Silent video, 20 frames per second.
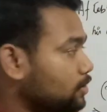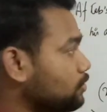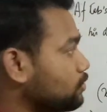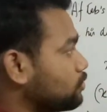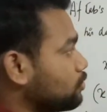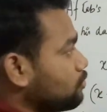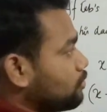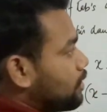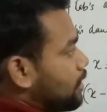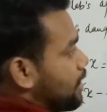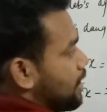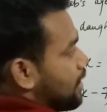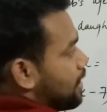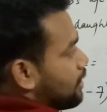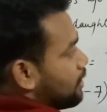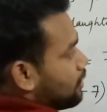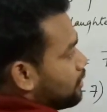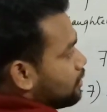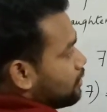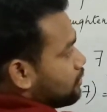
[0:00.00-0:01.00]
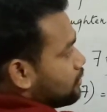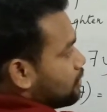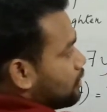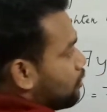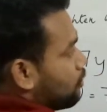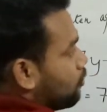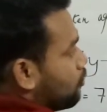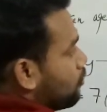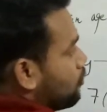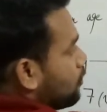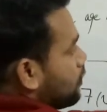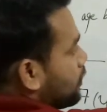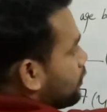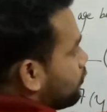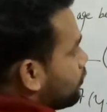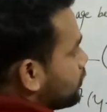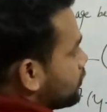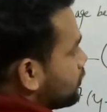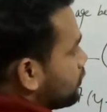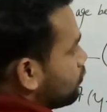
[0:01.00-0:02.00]
So that the whole
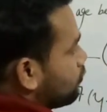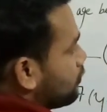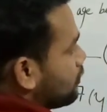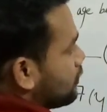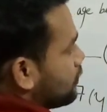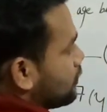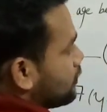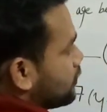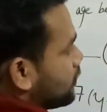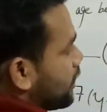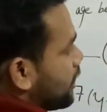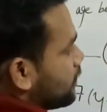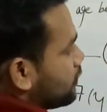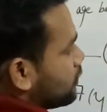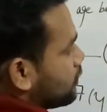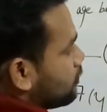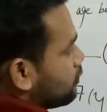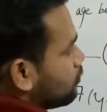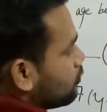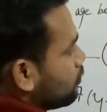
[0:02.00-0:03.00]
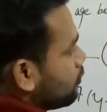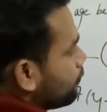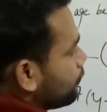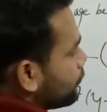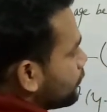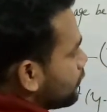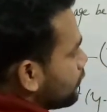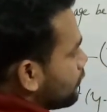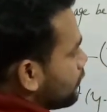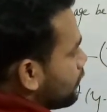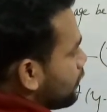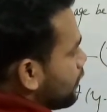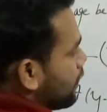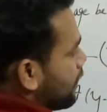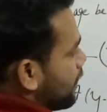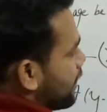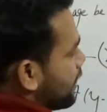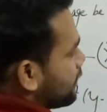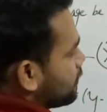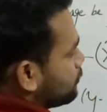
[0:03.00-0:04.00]
equation will change into
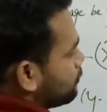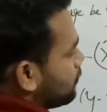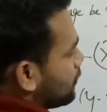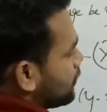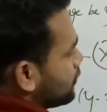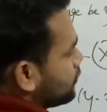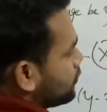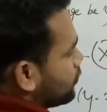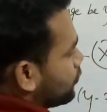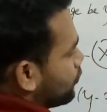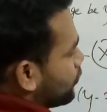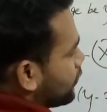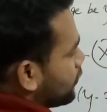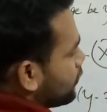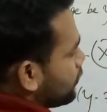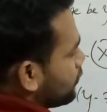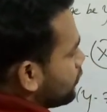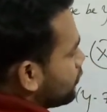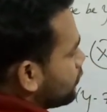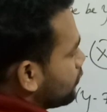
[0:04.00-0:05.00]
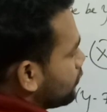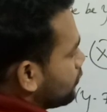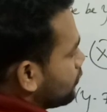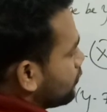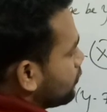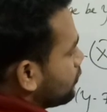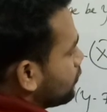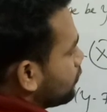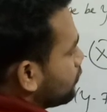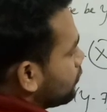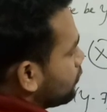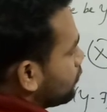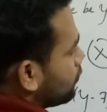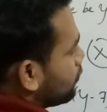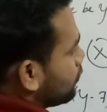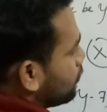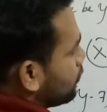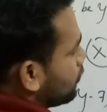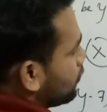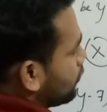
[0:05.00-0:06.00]
x plus 3,
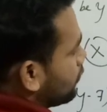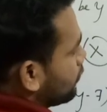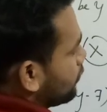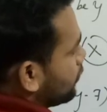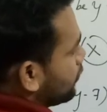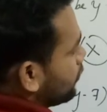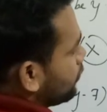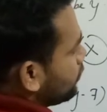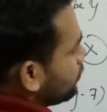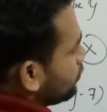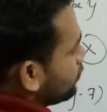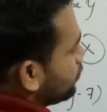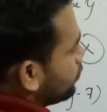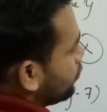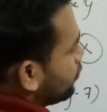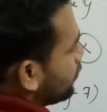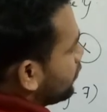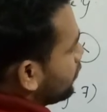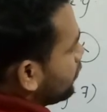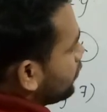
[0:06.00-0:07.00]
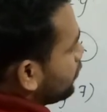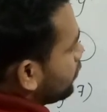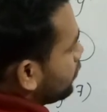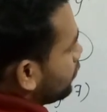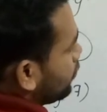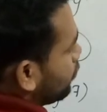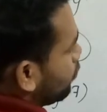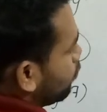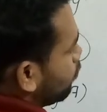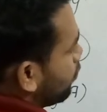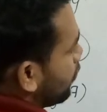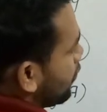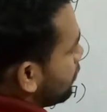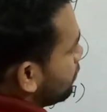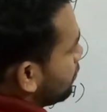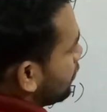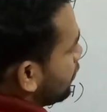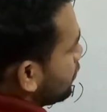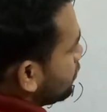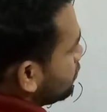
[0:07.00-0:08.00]
then
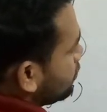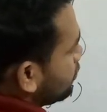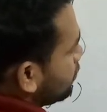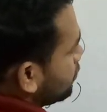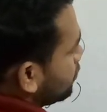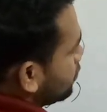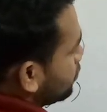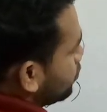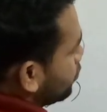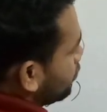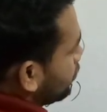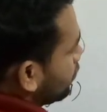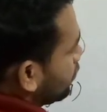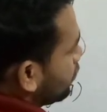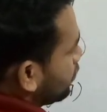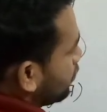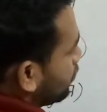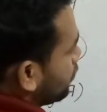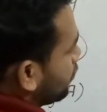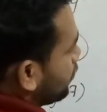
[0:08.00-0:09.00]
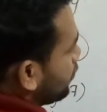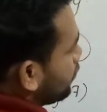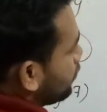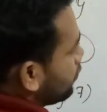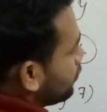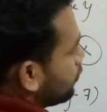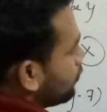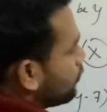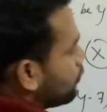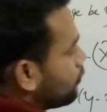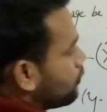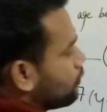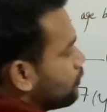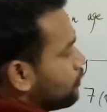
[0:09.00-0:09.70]
3y plus 3. Got it?